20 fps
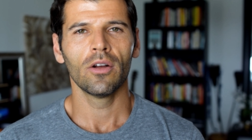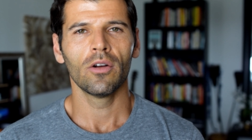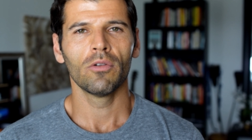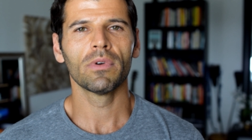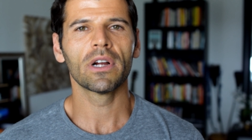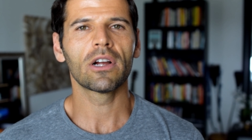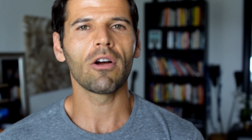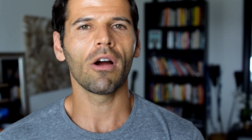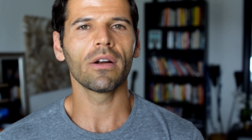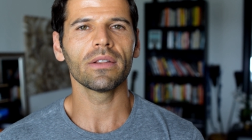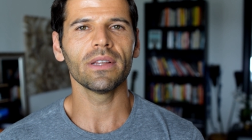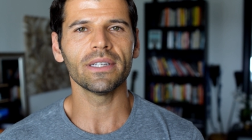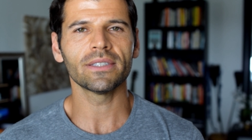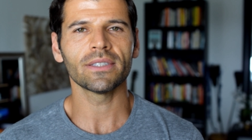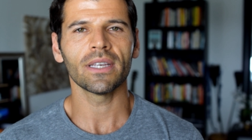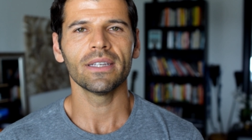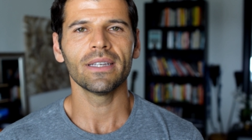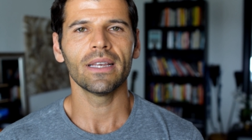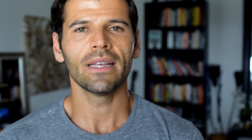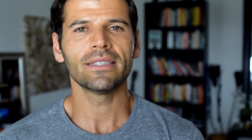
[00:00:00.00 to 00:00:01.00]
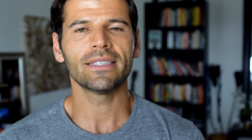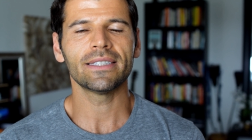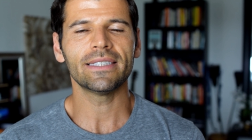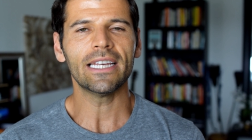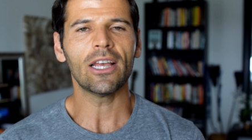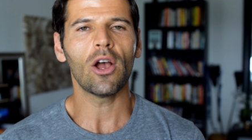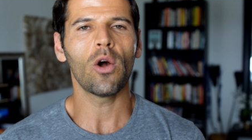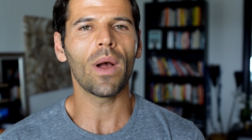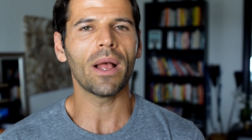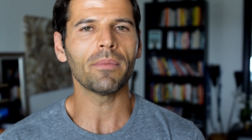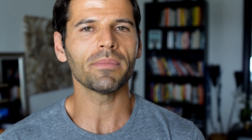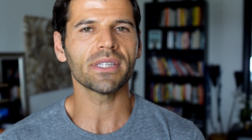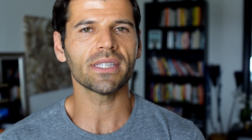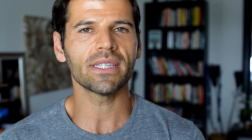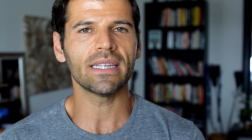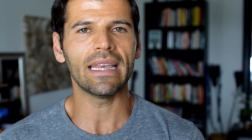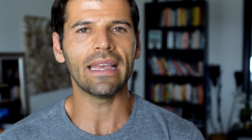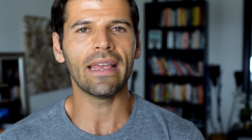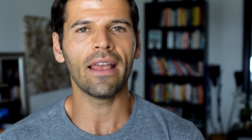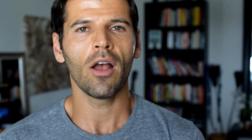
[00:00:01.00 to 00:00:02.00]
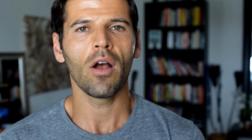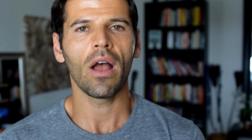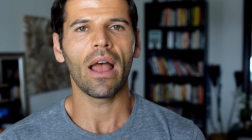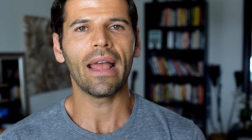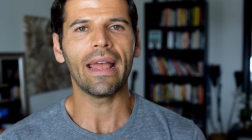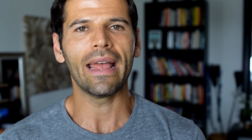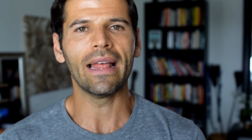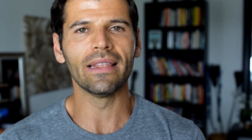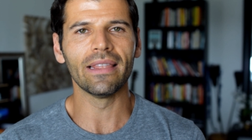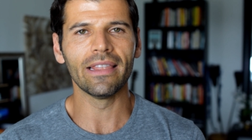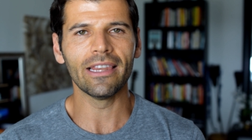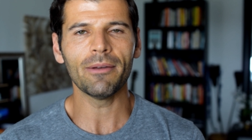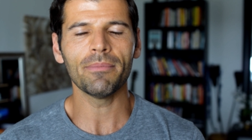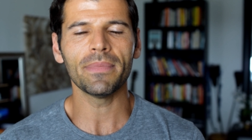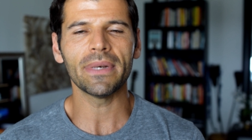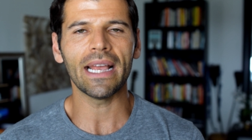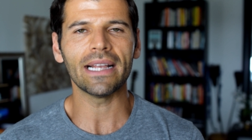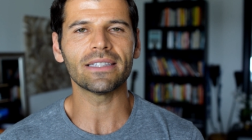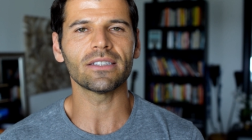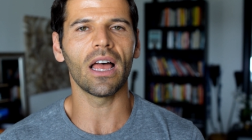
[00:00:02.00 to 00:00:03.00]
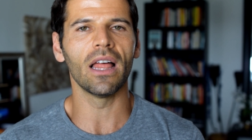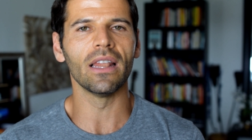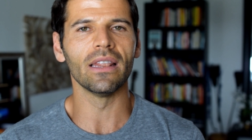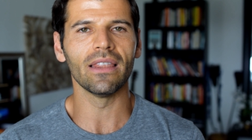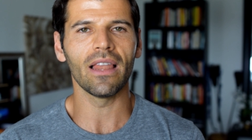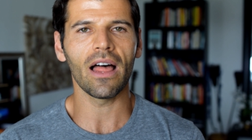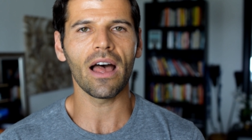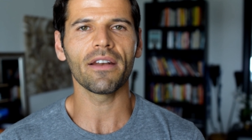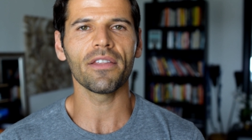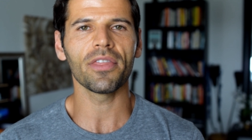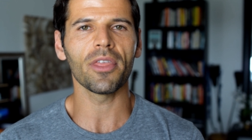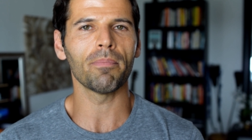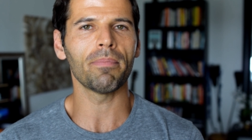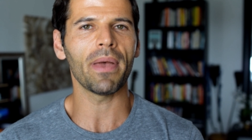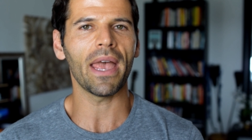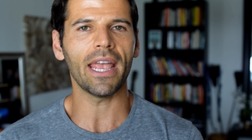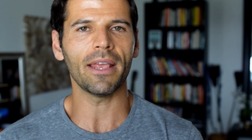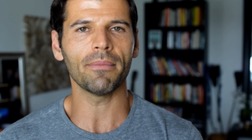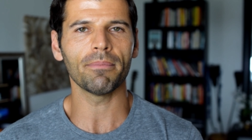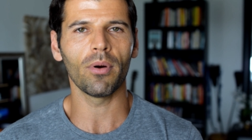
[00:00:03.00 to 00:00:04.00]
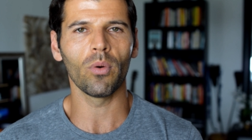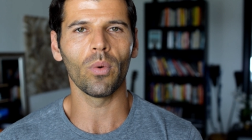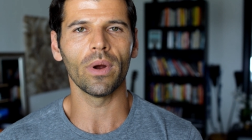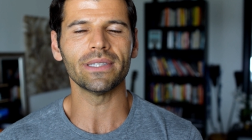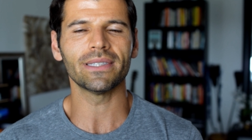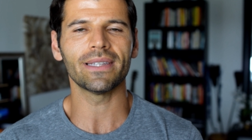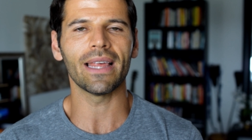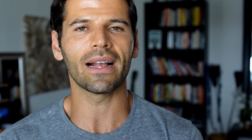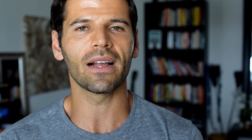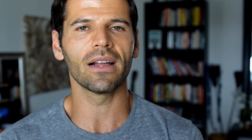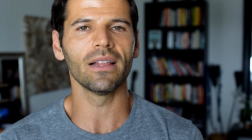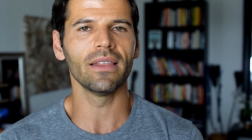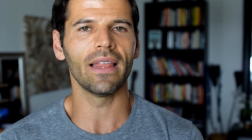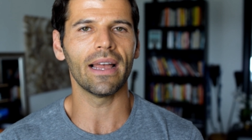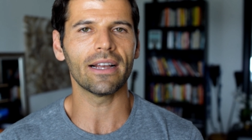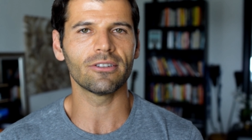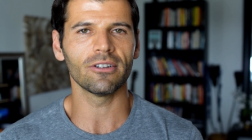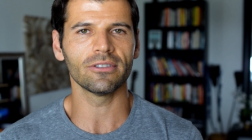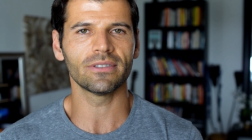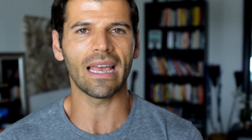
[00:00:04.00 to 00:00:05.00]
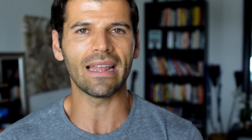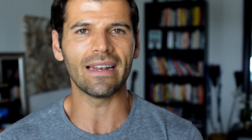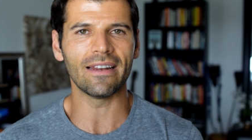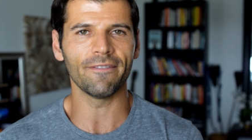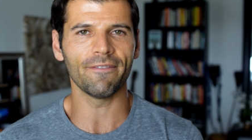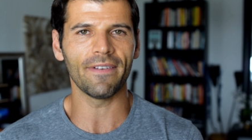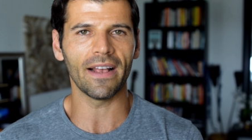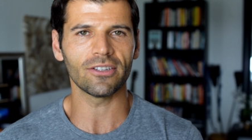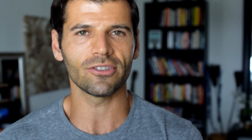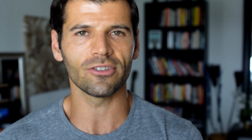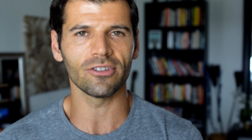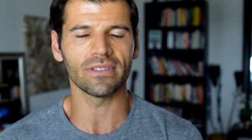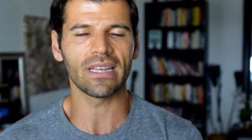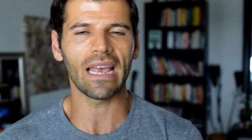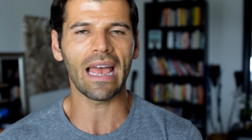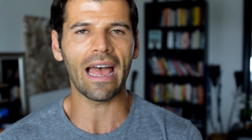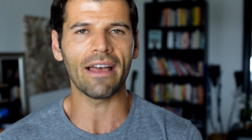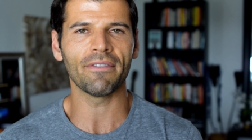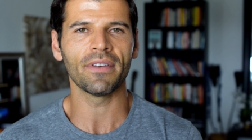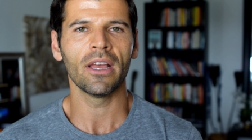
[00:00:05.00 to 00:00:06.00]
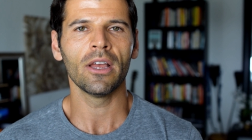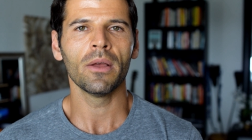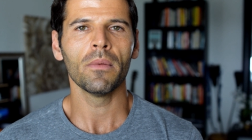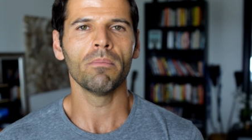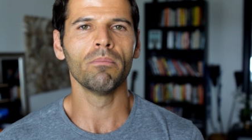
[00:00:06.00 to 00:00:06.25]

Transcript: Regardless, COMC eliminates a lot of the pain points that collectors and investors have,